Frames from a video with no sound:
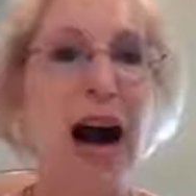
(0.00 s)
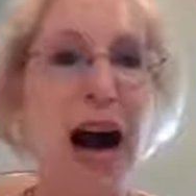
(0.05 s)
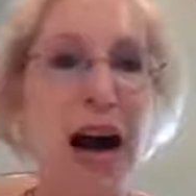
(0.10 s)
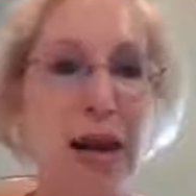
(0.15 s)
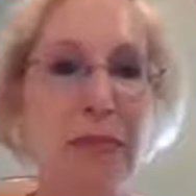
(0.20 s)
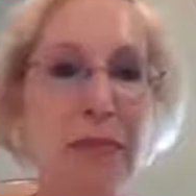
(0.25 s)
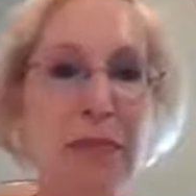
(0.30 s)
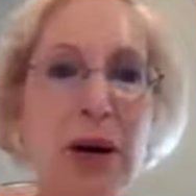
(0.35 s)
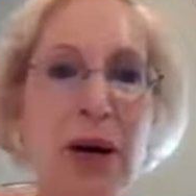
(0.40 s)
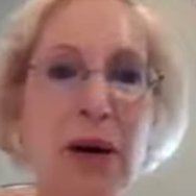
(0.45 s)
I
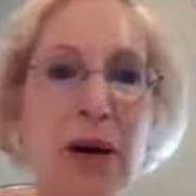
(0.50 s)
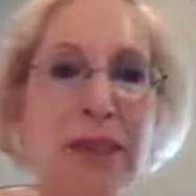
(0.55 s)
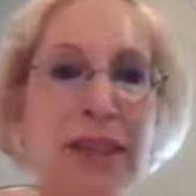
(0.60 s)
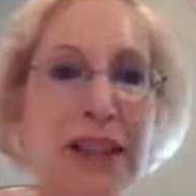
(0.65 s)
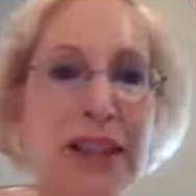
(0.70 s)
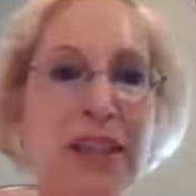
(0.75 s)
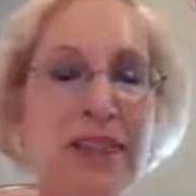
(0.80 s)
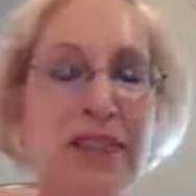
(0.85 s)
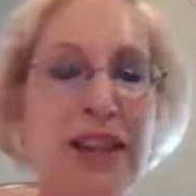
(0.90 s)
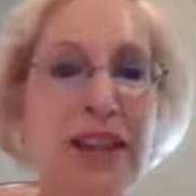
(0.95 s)
am Barbara
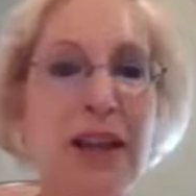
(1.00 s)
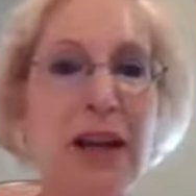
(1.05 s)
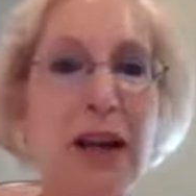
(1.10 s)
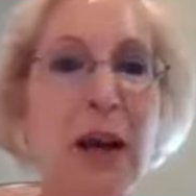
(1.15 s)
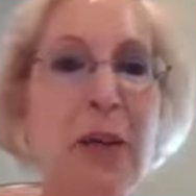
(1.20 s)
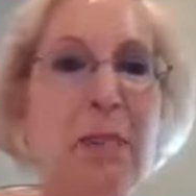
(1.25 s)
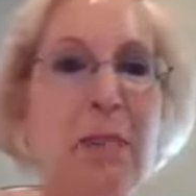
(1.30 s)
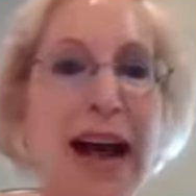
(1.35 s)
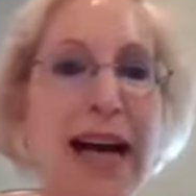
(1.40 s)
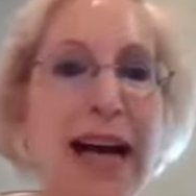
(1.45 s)
Levin,
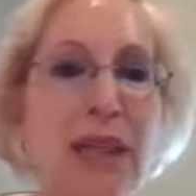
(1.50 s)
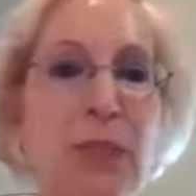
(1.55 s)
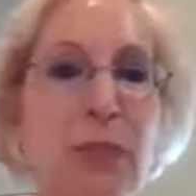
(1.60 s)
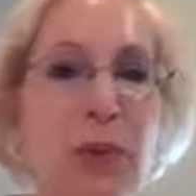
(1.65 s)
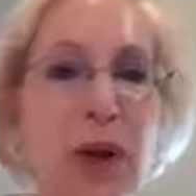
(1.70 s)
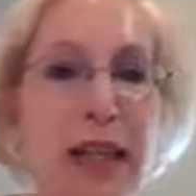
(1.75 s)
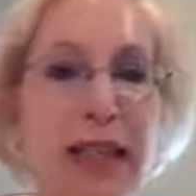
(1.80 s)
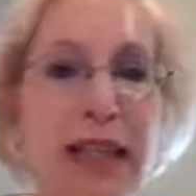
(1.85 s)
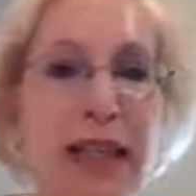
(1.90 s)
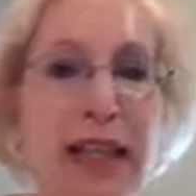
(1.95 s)
past
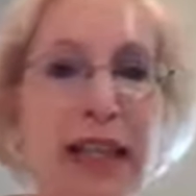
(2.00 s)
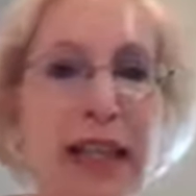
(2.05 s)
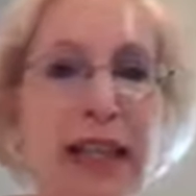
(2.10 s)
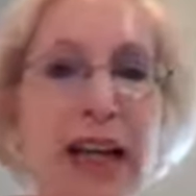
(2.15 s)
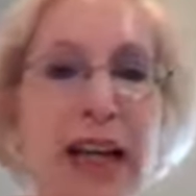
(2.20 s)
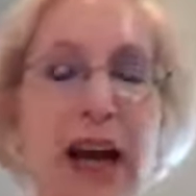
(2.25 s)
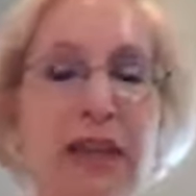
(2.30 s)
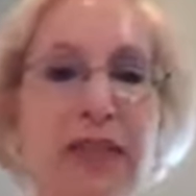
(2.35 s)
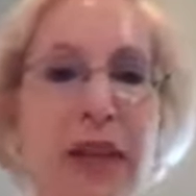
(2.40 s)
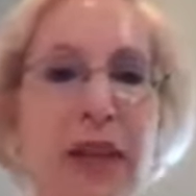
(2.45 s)

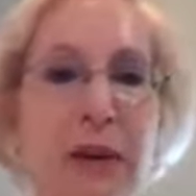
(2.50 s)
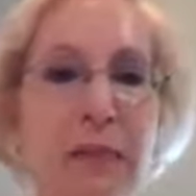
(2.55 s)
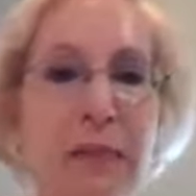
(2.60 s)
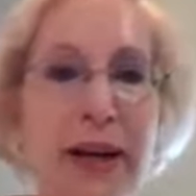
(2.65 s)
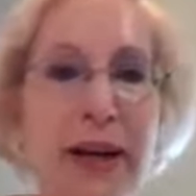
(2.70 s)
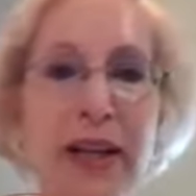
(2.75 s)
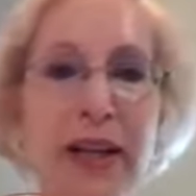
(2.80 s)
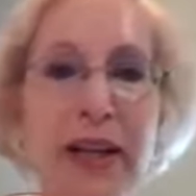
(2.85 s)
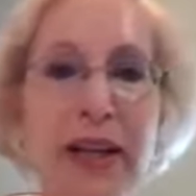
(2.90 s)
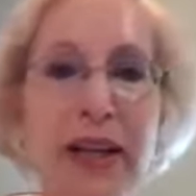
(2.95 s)
president of the
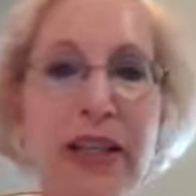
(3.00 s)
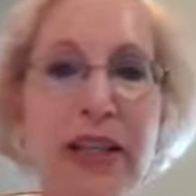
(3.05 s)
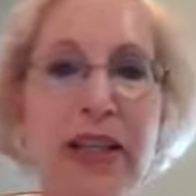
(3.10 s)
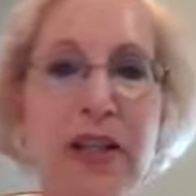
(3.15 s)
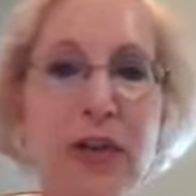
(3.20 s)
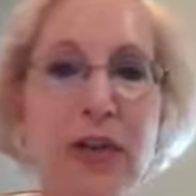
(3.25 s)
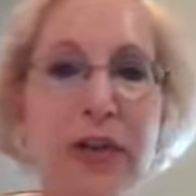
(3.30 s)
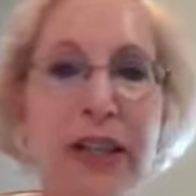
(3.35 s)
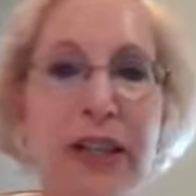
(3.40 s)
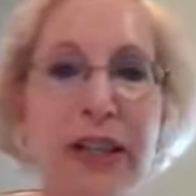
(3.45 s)
American
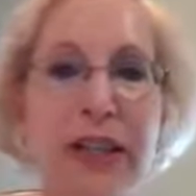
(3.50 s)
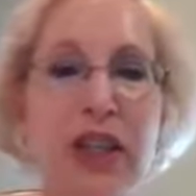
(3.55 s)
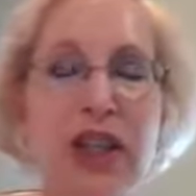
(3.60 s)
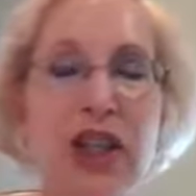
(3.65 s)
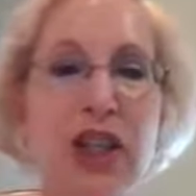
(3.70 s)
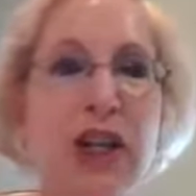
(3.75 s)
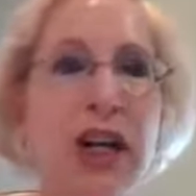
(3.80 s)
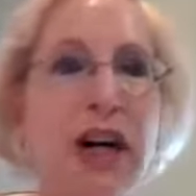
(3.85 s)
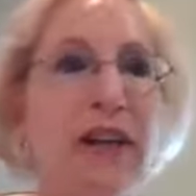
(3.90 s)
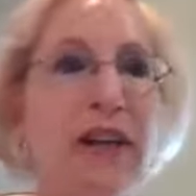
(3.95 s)

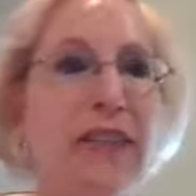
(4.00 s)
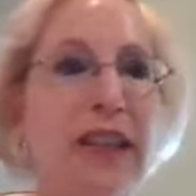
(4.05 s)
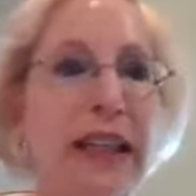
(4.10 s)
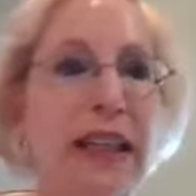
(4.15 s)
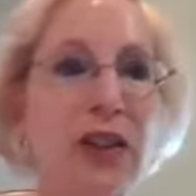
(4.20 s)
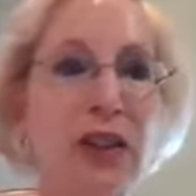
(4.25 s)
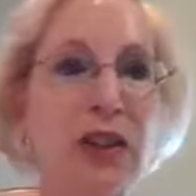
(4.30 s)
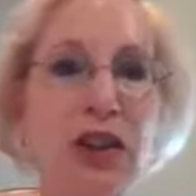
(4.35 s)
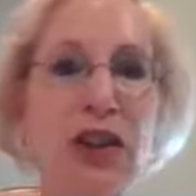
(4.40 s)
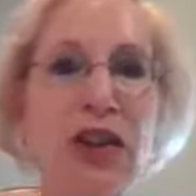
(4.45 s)
Association of
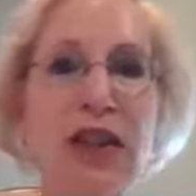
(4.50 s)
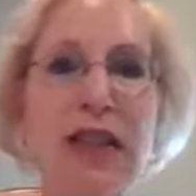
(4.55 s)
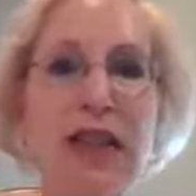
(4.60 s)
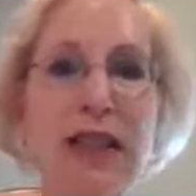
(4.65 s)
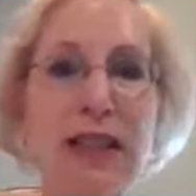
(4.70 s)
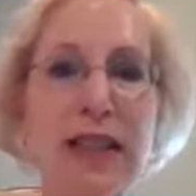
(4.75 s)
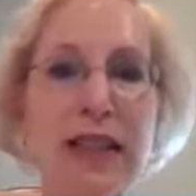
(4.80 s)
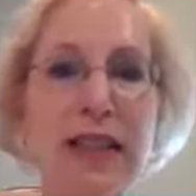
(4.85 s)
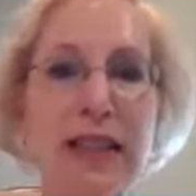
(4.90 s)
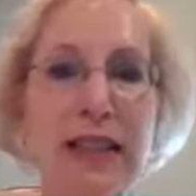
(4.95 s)
Legal Nurse
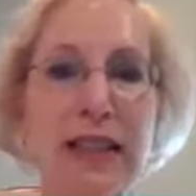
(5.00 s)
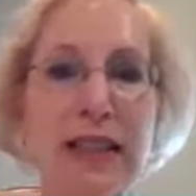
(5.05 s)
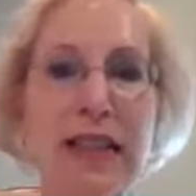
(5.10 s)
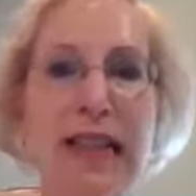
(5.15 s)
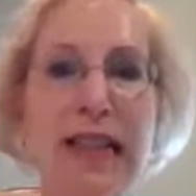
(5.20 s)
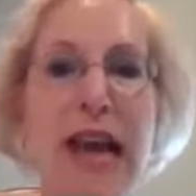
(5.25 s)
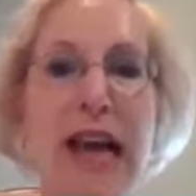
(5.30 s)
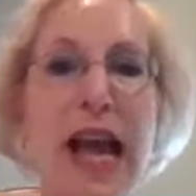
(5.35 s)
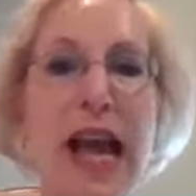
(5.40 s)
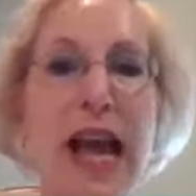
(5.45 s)
Consultants
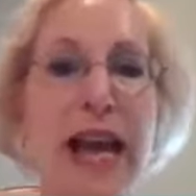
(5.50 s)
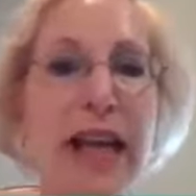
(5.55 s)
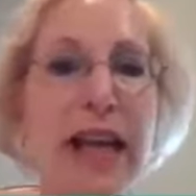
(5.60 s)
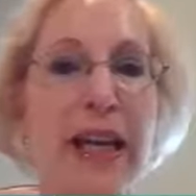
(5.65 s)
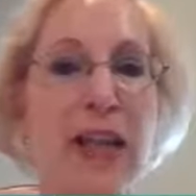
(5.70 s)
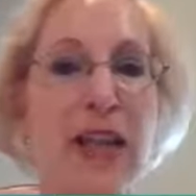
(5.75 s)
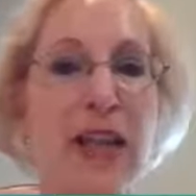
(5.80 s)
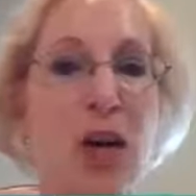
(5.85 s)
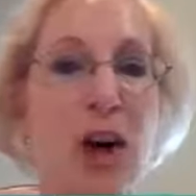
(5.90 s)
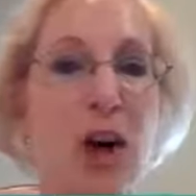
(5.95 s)

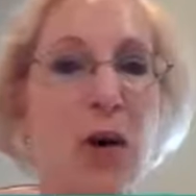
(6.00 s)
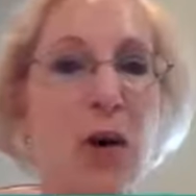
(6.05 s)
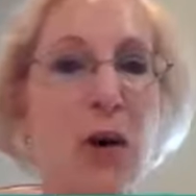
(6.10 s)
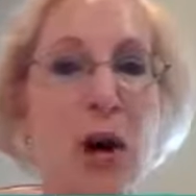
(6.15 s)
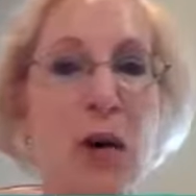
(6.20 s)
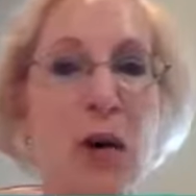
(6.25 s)
and co